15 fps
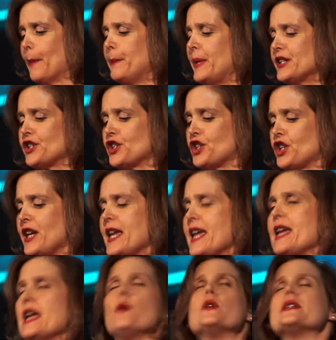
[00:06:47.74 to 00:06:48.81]
but
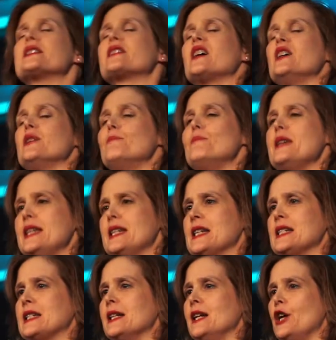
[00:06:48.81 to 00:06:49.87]
she was
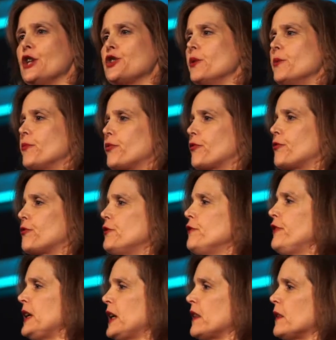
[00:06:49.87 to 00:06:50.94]
committed to
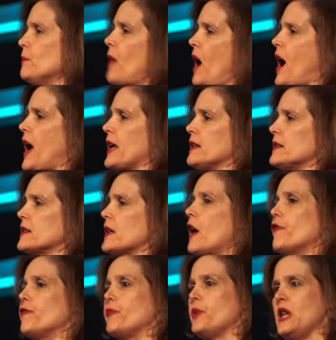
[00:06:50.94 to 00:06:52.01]
improving the minds
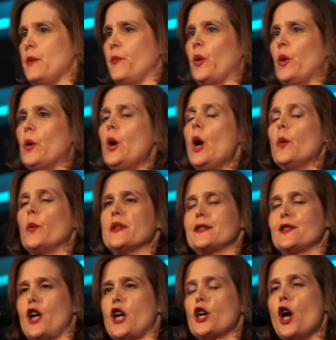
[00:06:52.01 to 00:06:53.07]
of people with
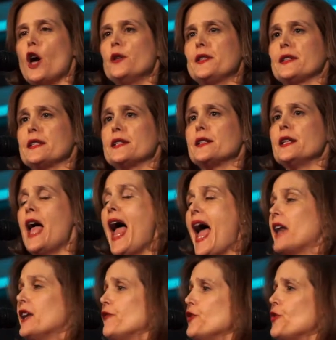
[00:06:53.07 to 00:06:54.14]
psychosis.
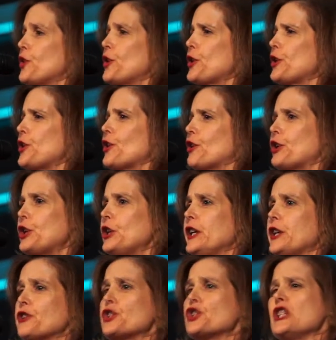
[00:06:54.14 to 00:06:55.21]
And if you heard her
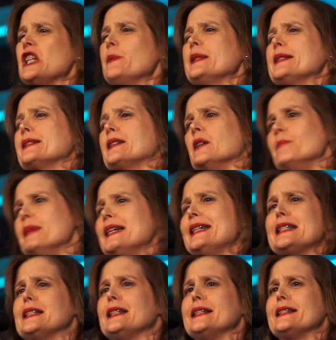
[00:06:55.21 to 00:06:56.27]
earlier, she was committed
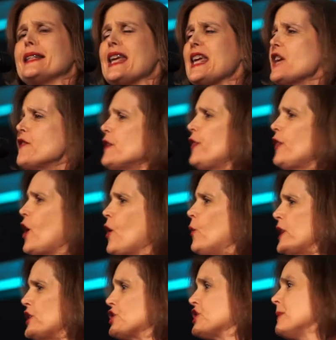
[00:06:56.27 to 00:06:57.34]
to this even though
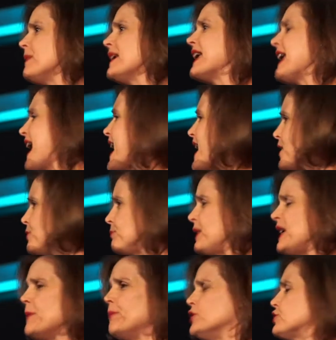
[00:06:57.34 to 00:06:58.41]
when she began,
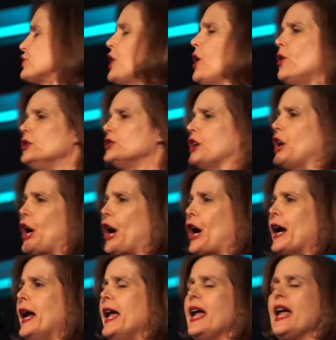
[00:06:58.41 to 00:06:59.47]
people told
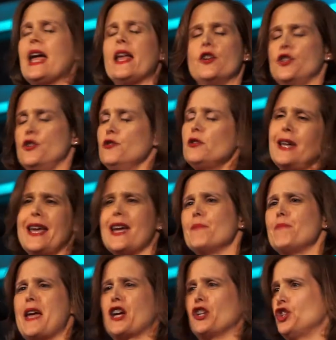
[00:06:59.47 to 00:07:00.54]
her, you can't
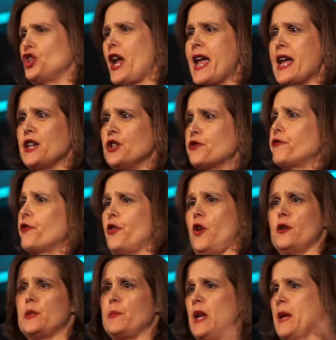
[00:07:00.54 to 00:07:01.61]
make a change for those